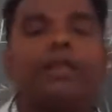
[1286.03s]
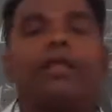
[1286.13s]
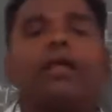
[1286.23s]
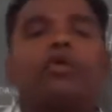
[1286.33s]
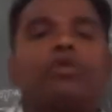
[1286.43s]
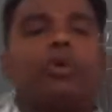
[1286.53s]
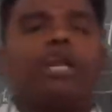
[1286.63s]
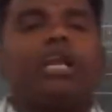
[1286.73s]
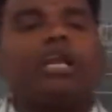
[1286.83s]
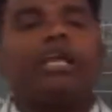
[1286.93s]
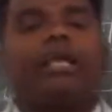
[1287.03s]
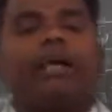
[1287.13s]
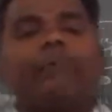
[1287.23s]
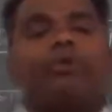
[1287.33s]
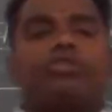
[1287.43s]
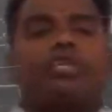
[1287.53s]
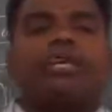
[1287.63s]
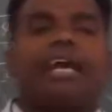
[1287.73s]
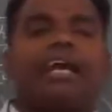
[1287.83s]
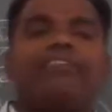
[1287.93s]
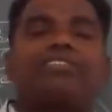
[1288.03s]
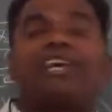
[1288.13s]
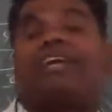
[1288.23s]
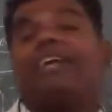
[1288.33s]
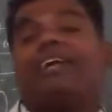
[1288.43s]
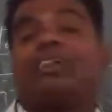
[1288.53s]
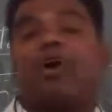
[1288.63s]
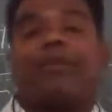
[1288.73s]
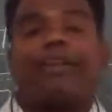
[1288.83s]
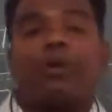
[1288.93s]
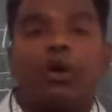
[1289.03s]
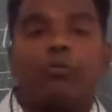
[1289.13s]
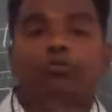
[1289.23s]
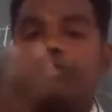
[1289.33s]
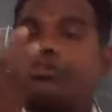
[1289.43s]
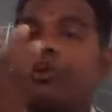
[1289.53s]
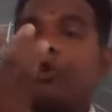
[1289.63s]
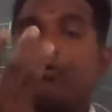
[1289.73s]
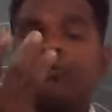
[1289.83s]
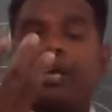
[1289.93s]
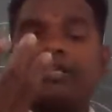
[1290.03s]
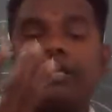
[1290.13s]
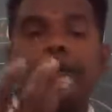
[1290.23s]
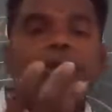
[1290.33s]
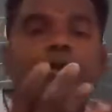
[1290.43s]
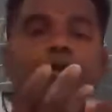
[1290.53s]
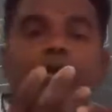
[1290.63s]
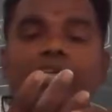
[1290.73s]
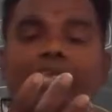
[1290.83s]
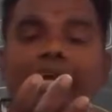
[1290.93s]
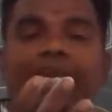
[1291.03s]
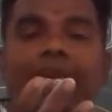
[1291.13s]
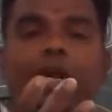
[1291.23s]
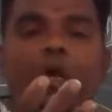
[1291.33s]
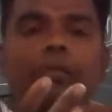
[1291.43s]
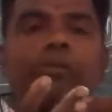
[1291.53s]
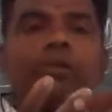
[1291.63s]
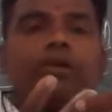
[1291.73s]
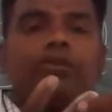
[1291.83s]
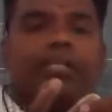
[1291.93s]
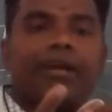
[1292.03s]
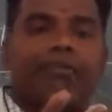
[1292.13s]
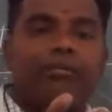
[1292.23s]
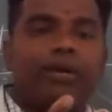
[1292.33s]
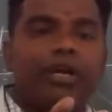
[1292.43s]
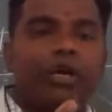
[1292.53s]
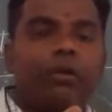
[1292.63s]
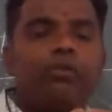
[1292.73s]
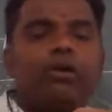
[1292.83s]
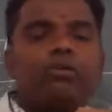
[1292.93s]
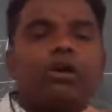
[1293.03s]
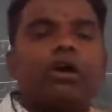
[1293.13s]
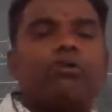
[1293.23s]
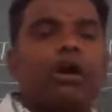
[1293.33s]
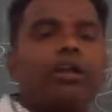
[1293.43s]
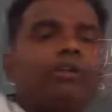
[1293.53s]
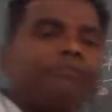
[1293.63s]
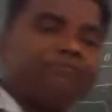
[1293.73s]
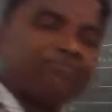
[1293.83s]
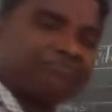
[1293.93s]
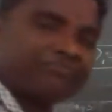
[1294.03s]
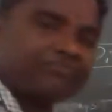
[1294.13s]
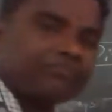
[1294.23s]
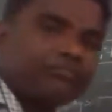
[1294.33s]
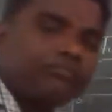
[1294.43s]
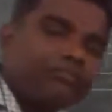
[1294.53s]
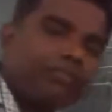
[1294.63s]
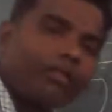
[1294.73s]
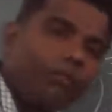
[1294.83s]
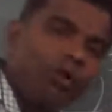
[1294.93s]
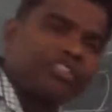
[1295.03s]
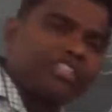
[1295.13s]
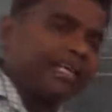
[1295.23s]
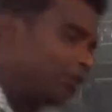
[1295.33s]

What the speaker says: totally pituitary gland which contains how many lobes? 3 lobes are there. One is anterior lobe, second one middle lobe, third one posterior lobe.